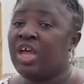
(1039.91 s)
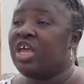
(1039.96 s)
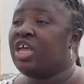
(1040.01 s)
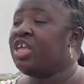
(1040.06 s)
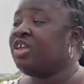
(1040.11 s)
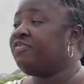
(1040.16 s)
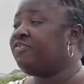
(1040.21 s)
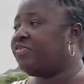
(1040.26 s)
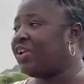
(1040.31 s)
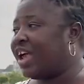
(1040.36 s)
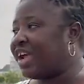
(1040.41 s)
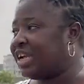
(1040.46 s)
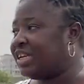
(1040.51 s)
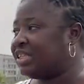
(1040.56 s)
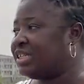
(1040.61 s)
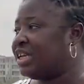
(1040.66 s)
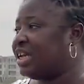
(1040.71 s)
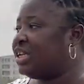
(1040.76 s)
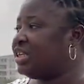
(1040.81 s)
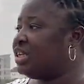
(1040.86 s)
If, like I
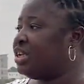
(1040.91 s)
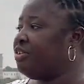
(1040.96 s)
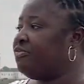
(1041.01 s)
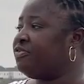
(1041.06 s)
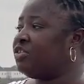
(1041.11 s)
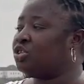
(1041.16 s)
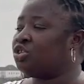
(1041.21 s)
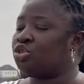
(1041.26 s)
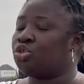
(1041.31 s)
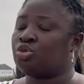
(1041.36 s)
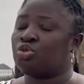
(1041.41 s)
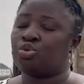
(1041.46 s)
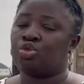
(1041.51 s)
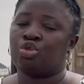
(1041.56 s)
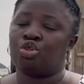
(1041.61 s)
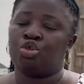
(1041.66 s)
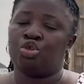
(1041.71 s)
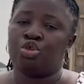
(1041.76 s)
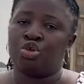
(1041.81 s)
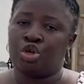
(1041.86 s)
said, if this
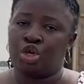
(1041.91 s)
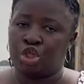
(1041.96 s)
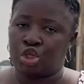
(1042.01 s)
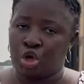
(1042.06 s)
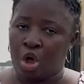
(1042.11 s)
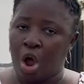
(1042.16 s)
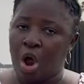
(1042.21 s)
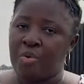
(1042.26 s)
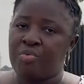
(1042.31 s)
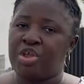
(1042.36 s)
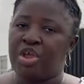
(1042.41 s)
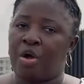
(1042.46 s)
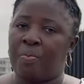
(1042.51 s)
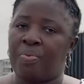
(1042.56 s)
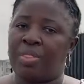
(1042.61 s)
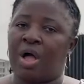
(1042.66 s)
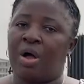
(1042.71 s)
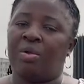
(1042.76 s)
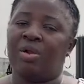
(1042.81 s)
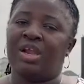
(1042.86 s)
suits you, you need to hurry up
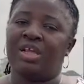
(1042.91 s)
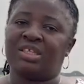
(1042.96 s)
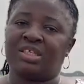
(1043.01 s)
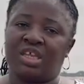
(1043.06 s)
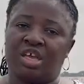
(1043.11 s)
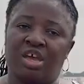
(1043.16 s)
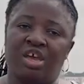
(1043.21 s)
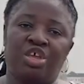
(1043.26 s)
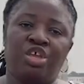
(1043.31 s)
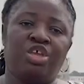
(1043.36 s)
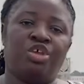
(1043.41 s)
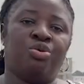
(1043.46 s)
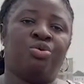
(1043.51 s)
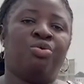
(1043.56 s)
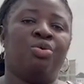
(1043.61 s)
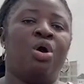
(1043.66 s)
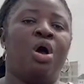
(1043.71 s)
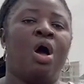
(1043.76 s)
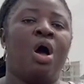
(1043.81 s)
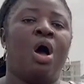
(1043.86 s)
now. Let's get you